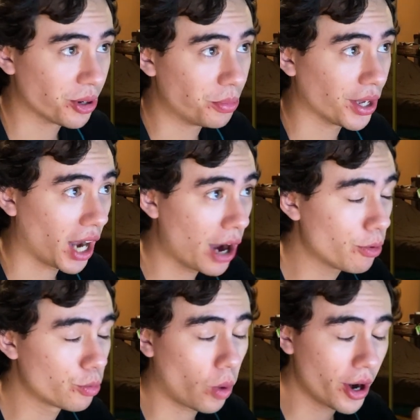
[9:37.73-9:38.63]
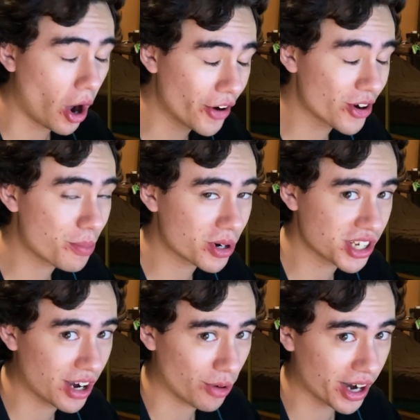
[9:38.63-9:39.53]
but I would
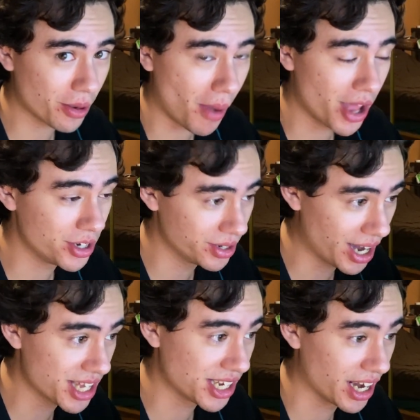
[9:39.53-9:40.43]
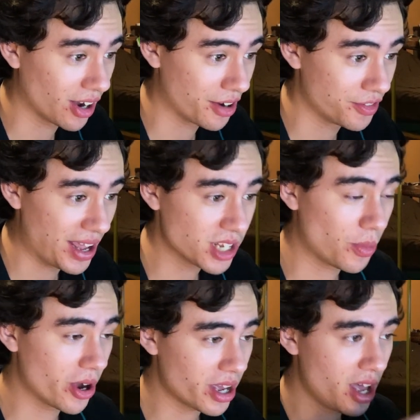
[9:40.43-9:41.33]
100% recommend you guys getting on
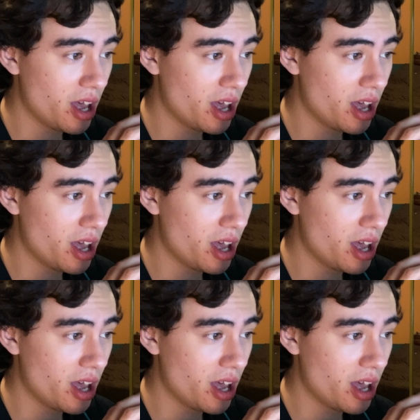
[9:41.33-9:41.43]
Facebook.